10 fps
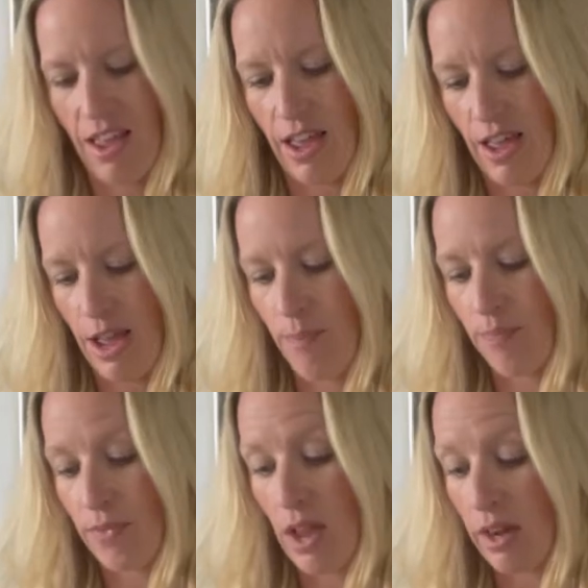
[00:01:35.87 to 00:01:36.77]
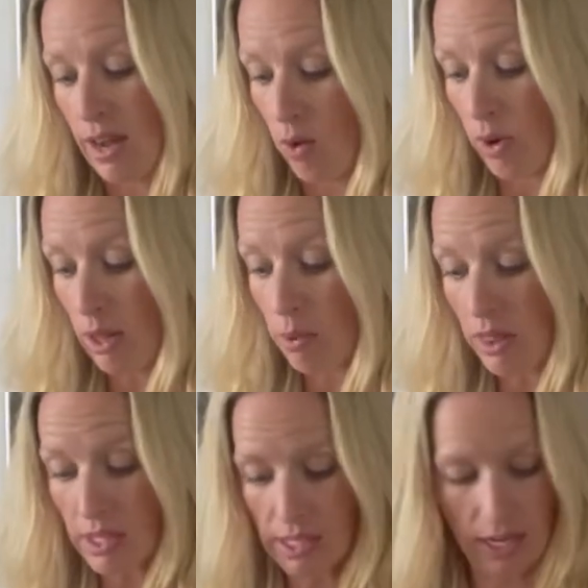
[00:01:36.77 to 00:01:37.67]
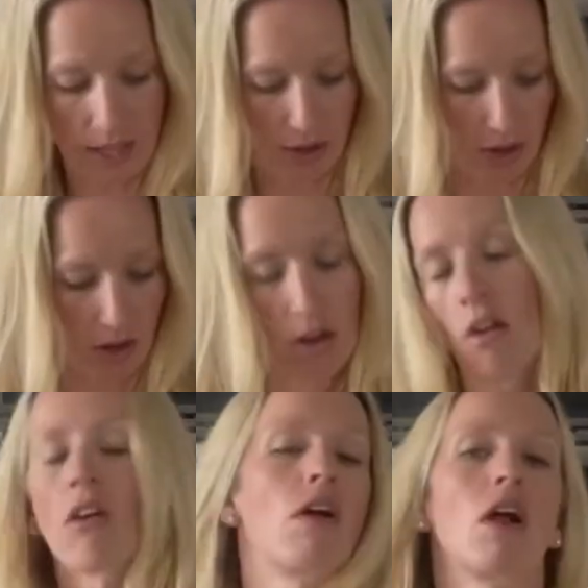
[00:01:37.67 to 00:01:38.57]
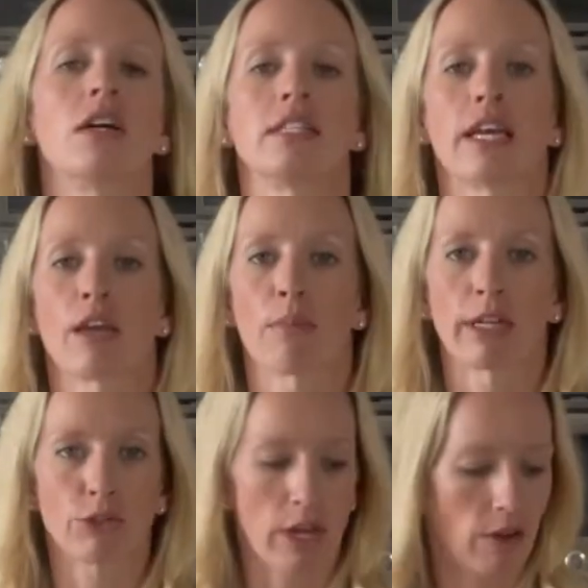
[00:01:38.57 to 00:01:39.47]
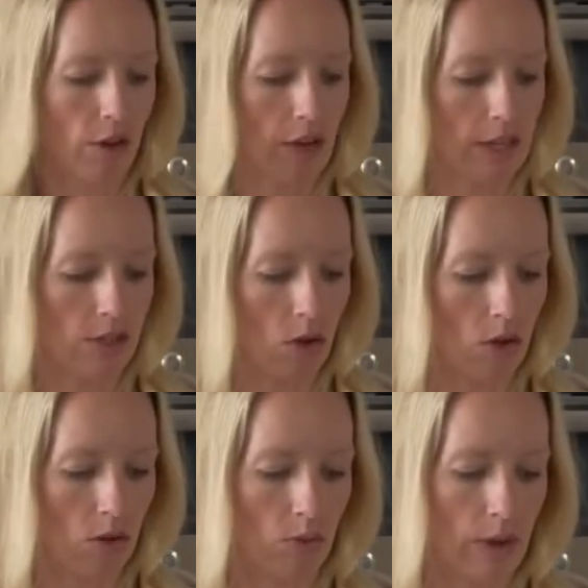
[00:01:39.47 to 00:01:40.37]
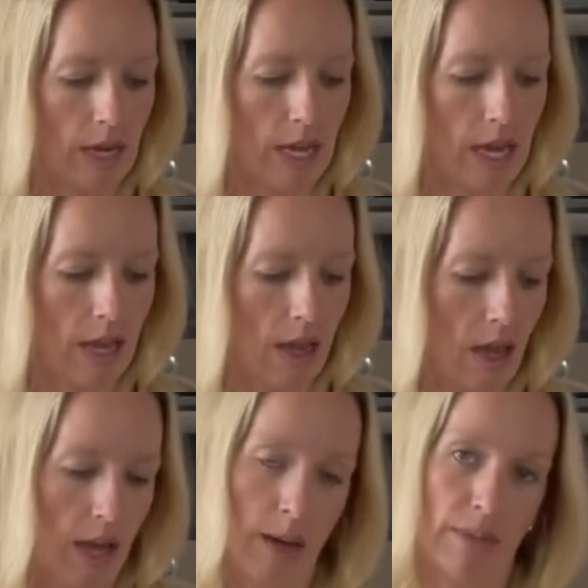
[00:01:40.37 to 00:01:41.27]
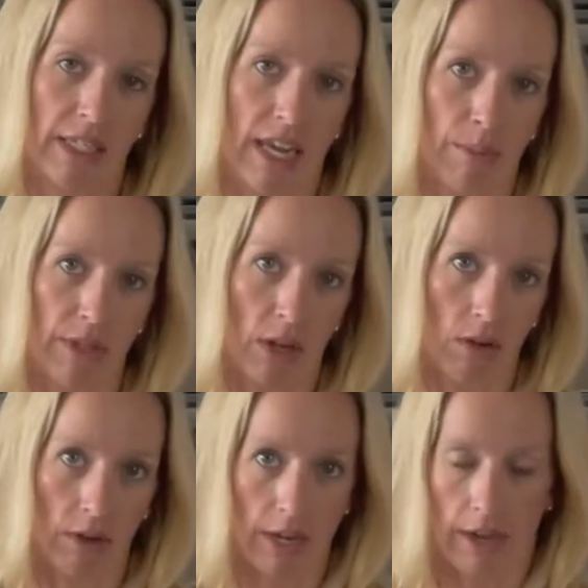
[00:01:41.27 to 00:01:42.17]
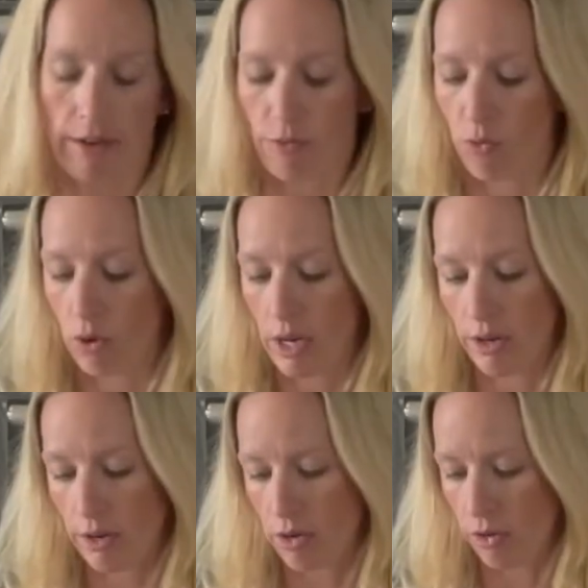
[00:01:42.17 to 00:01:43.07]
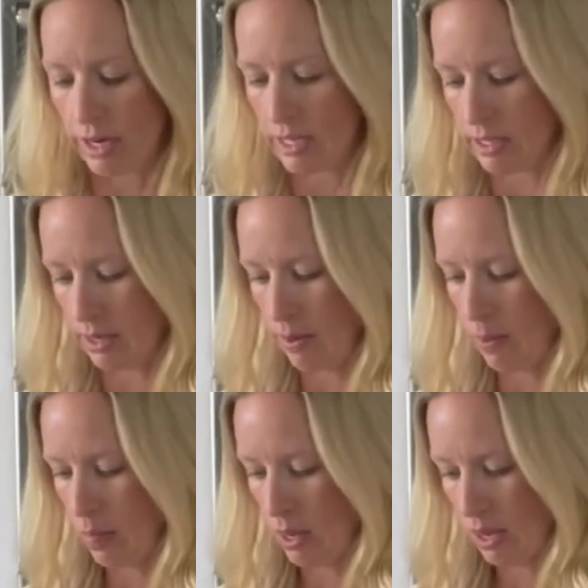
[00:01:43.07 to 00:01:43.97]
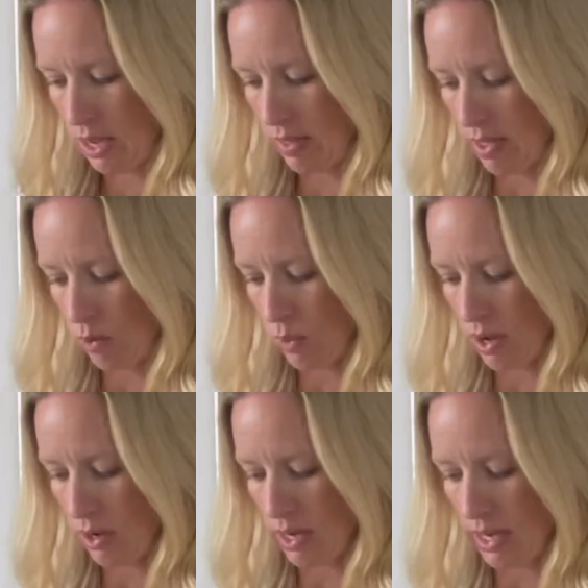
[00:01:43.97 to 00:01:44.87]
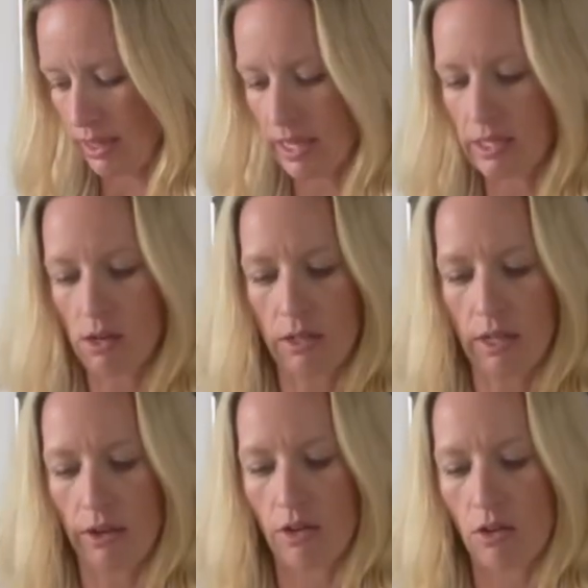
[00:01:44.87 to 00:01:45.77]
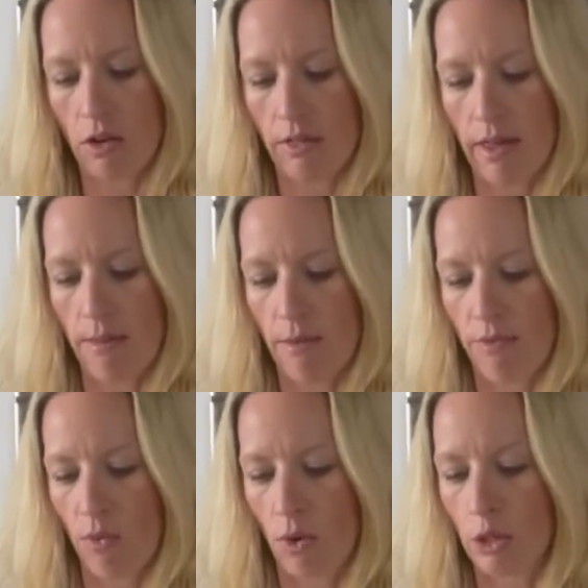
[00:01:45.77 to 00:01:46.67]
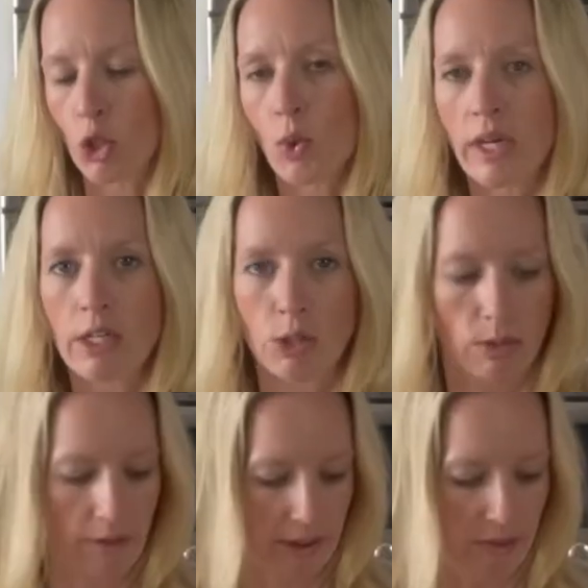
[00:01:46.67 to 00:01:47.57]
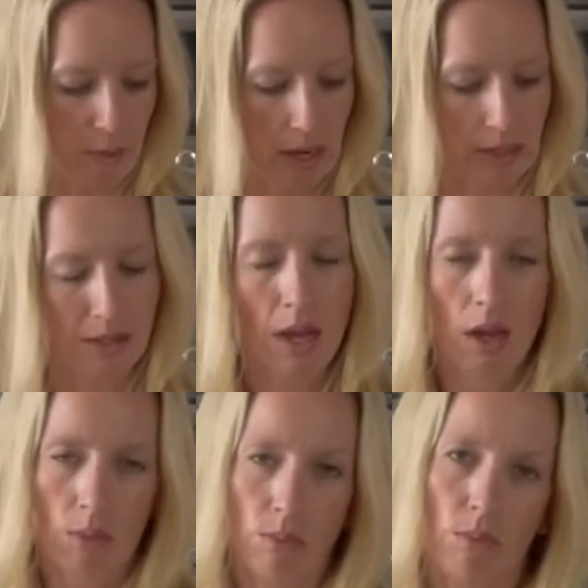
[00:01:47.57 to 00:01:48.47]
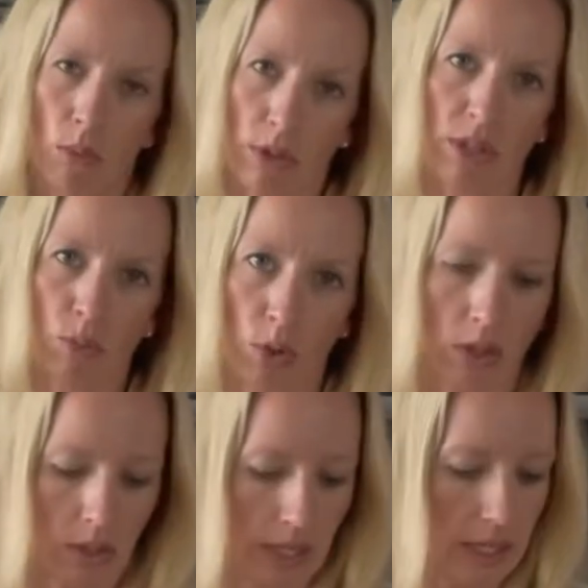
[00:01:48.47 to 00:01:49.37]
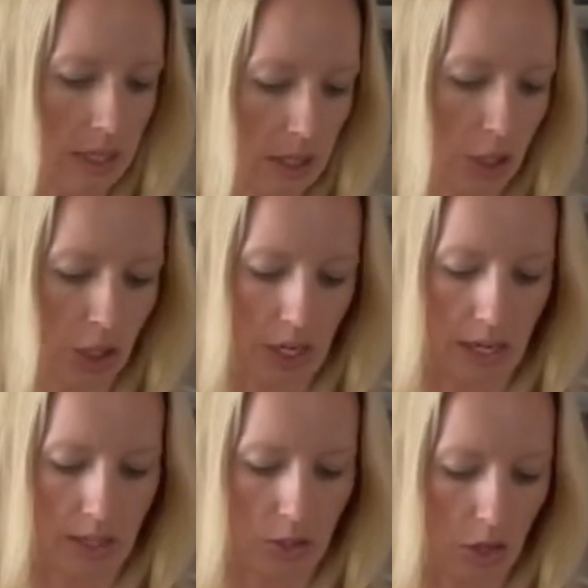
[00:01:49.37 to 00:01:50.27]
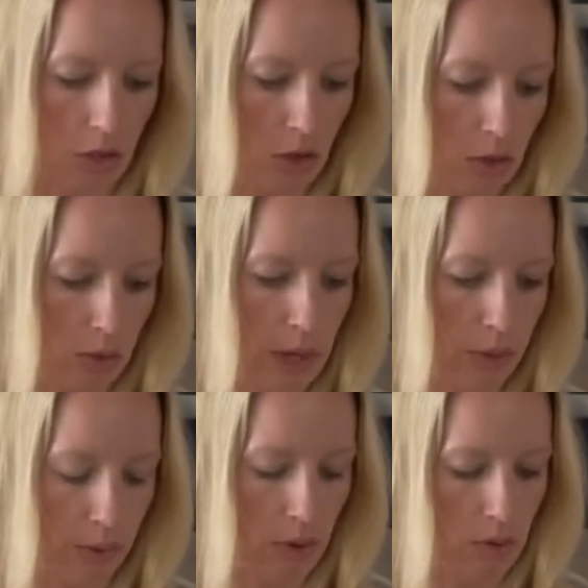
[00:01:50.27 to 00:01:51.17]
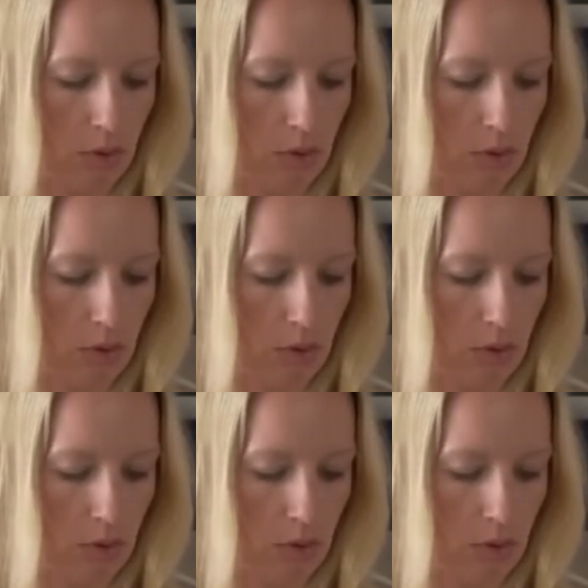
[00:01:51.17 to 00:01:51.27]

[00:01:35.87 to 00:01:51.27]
Now while I'm putting this together, I'll tell you my Traeger is already up to temp. It's already at 400 degrees. And then we are gonna get these on there and cook them for 20 to 25 minutes. Most importantly, until the chicken has cooked all the way through.